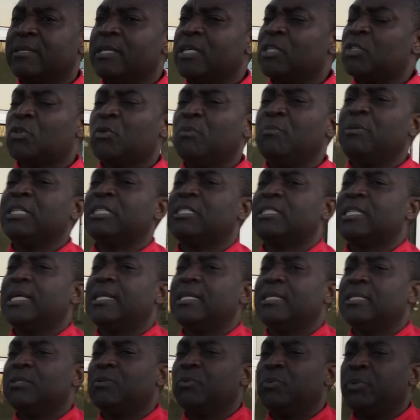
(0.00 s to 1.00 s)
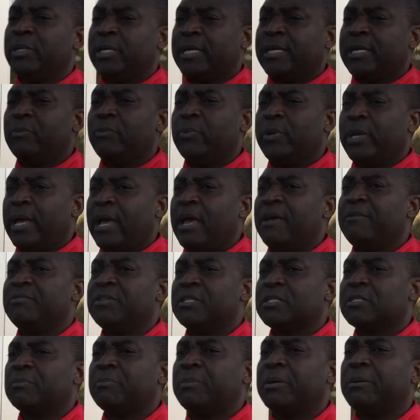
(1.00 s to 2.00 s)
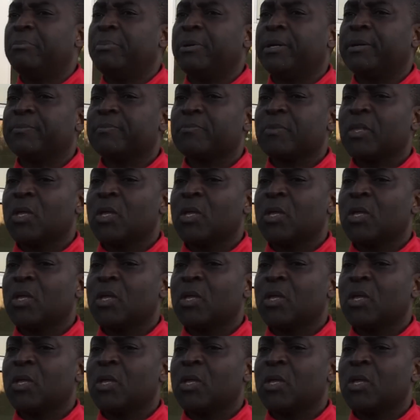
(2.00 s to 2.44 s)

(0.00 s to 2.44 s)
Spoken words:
There's so much talent we have in Zimbabwe.